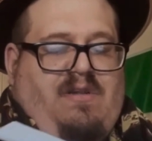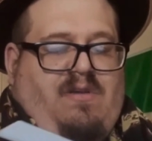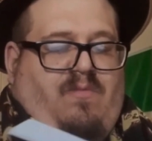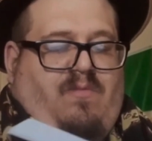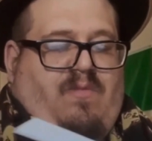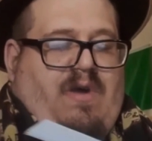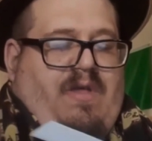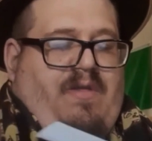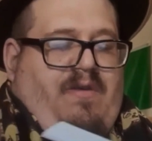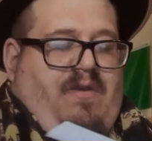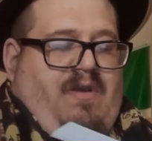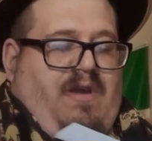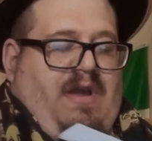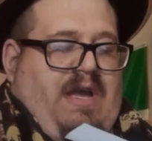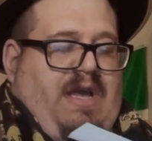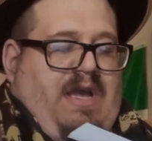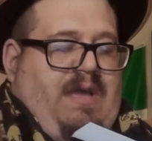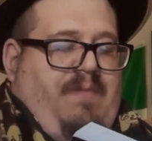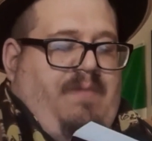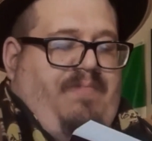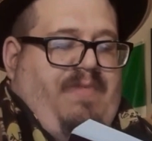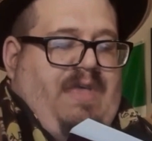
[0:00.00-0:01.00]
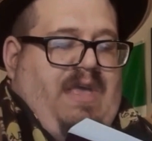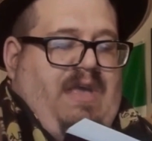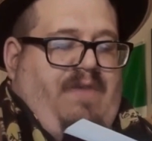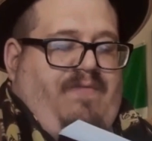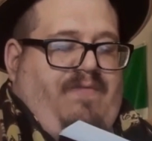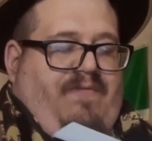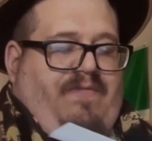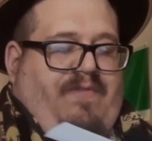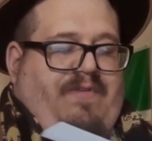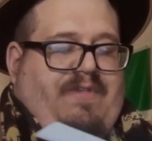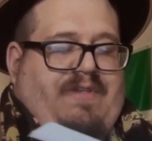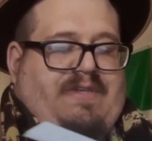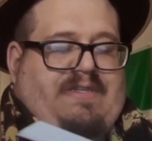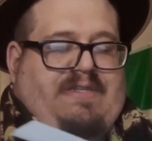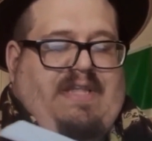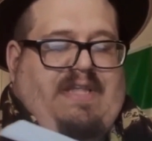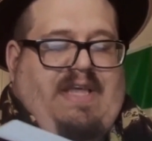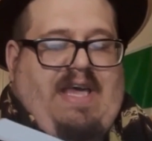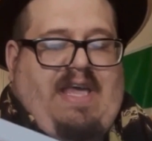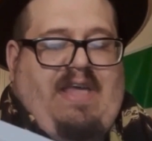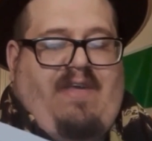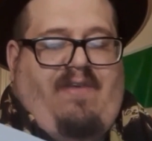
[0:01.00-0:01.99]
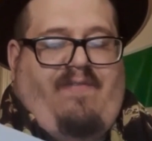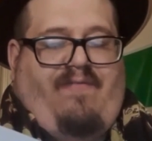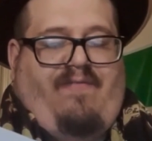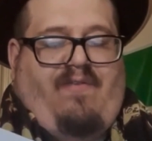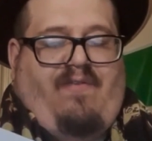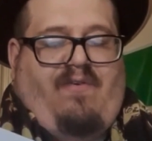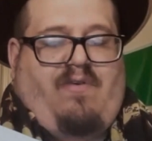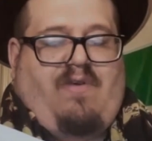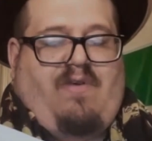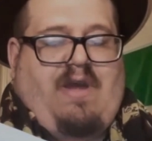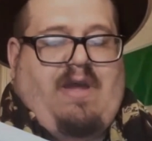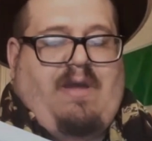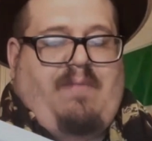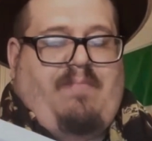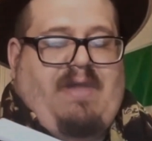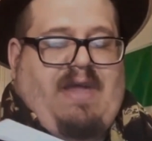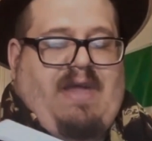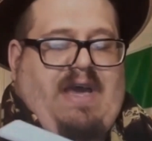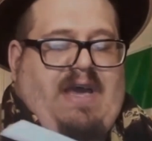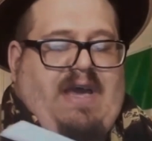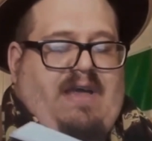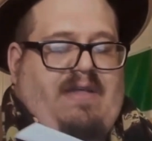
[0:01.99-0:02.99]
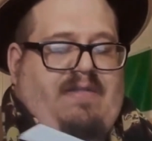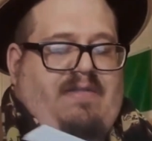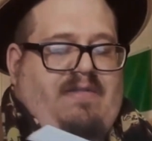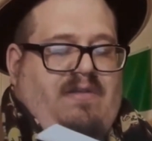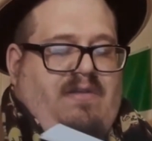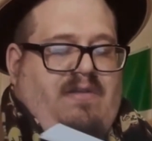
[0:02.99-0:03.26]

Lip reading: Whether I am thankful for this life or I am not,